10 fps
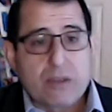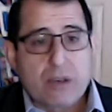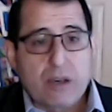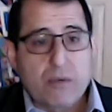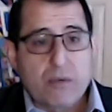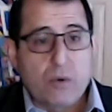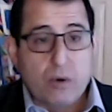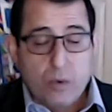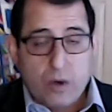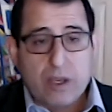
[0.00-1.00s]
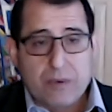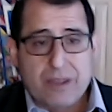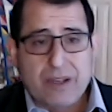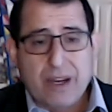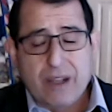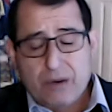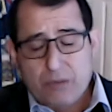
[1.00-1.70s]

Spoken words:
who are working with the data.